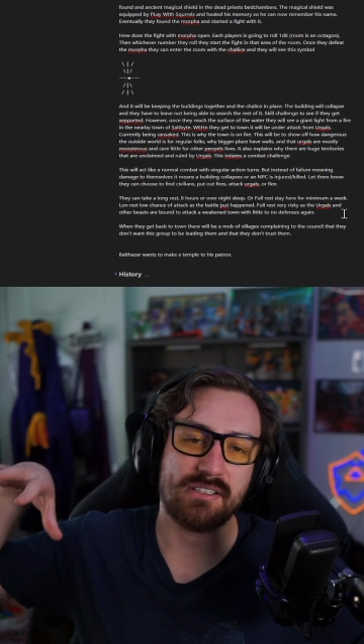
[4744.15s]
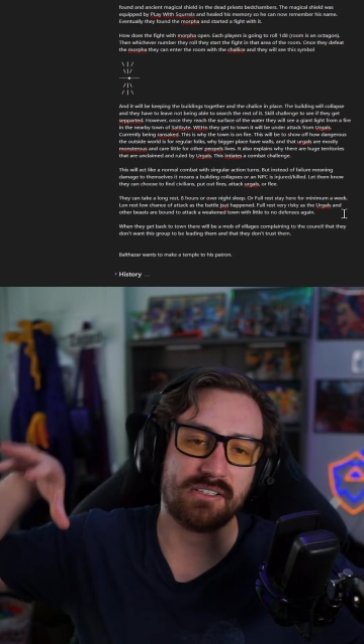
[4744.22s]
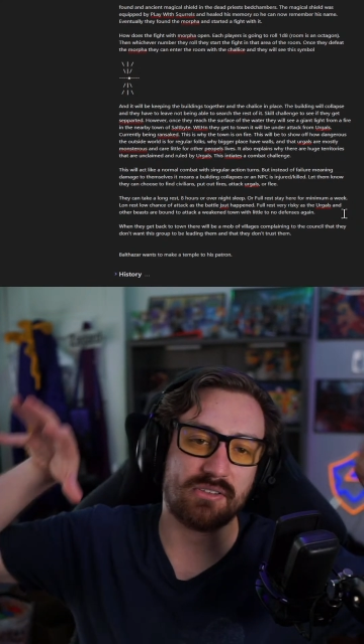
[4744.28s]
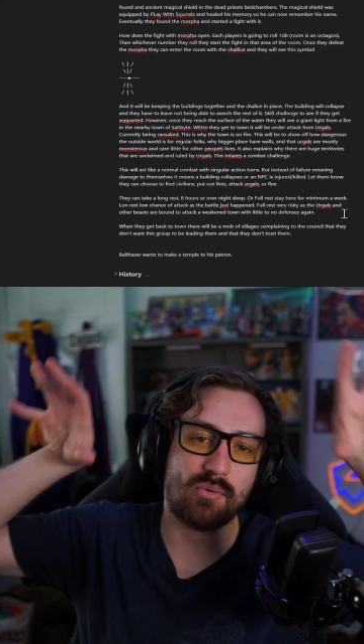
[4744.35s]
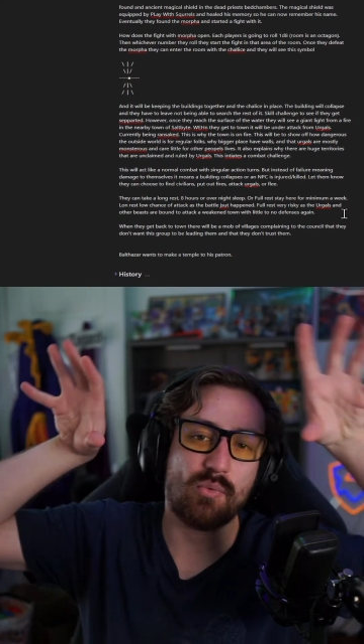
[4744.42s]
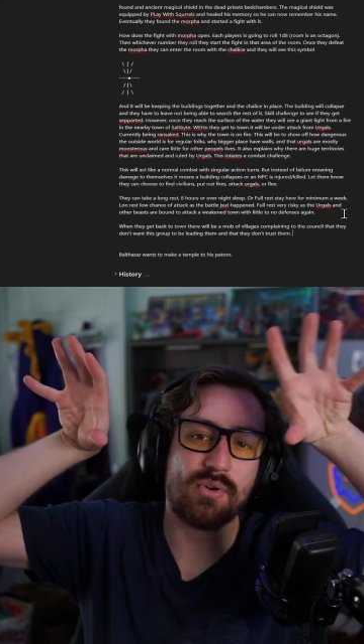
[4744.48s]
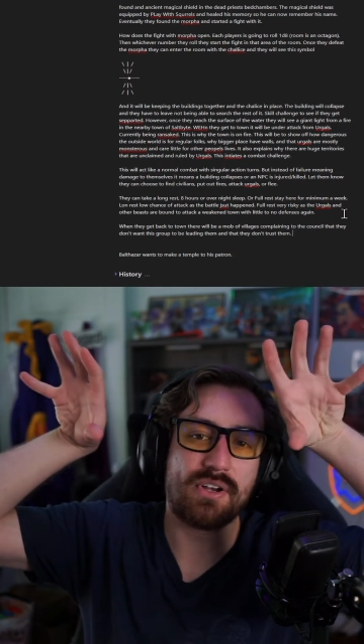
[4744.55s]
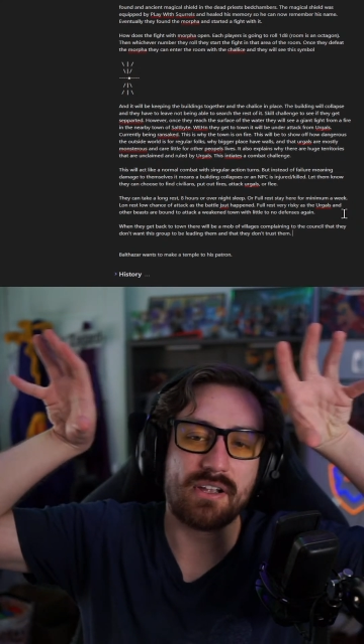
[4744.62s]
The
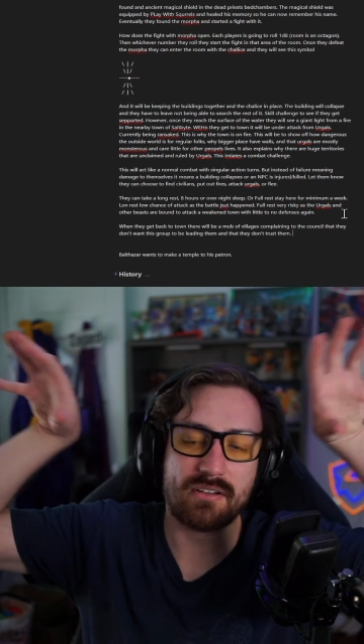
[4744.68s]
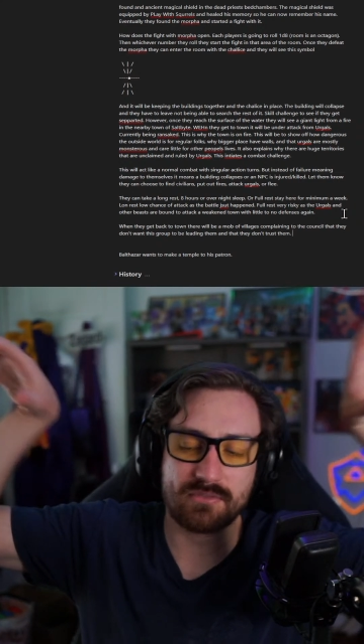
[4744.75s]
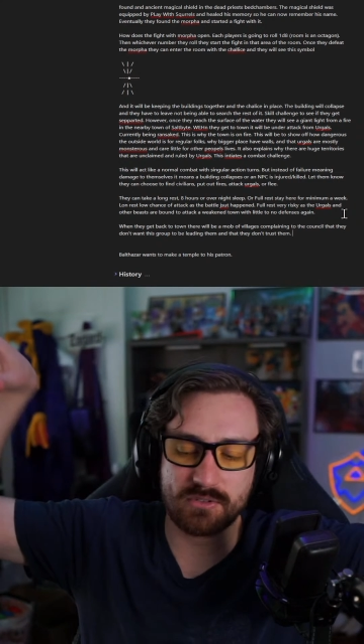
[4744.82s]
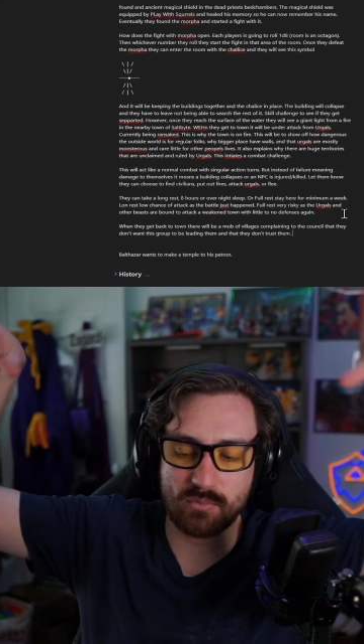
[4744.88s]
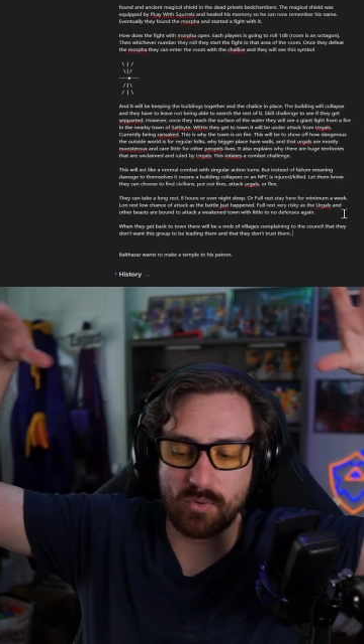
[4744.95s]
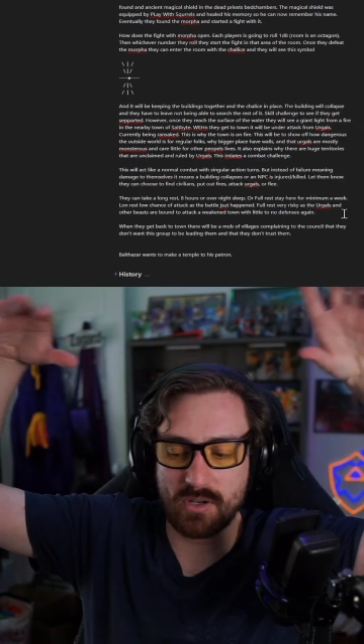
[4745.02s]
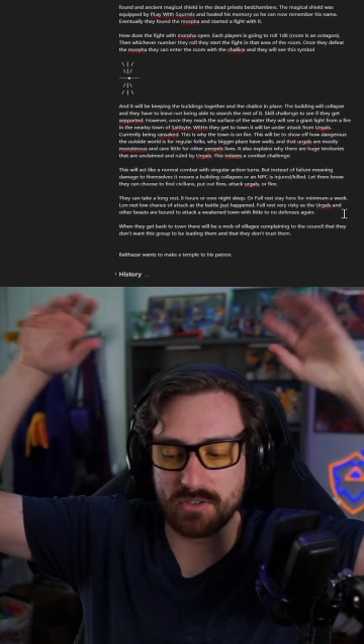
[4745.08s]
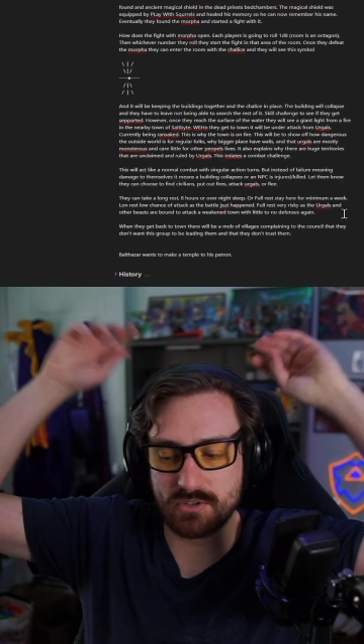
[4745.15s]
wood elves
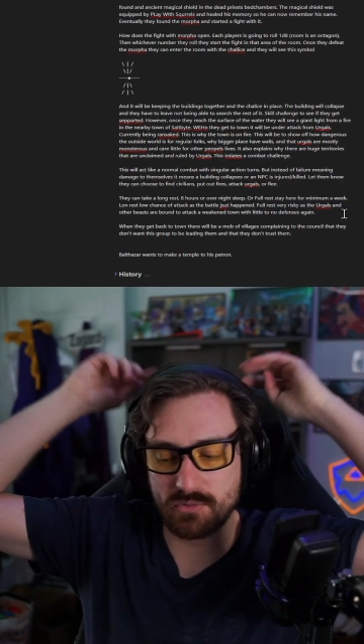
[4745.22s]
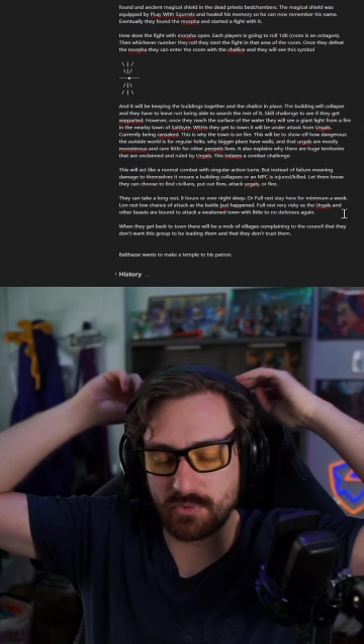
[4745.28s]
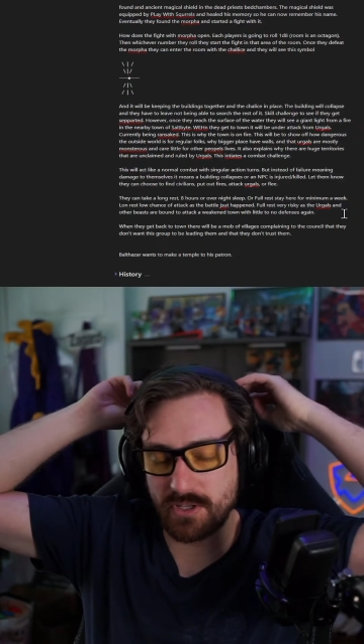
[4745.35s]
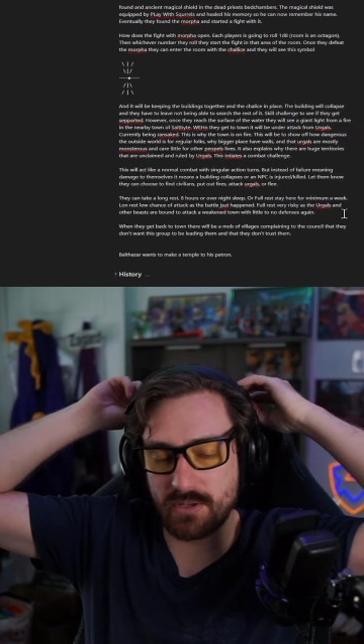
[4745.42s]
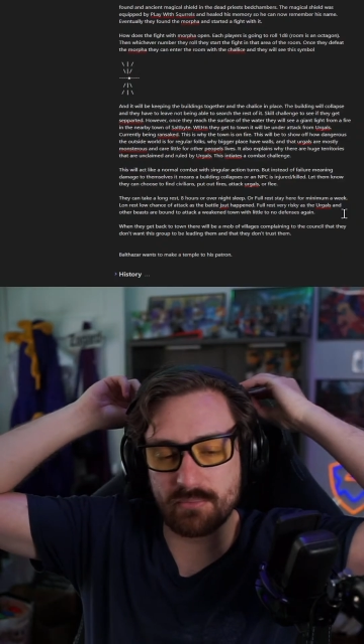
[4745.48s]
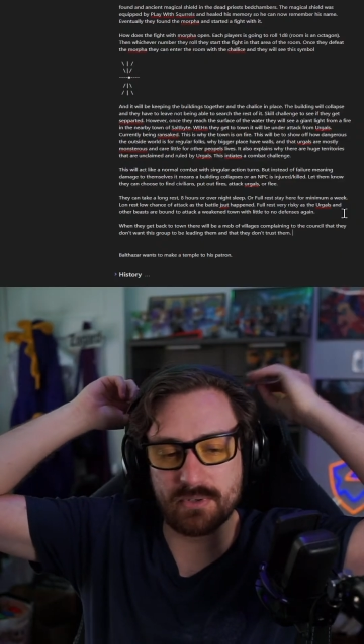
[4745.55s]
want to keep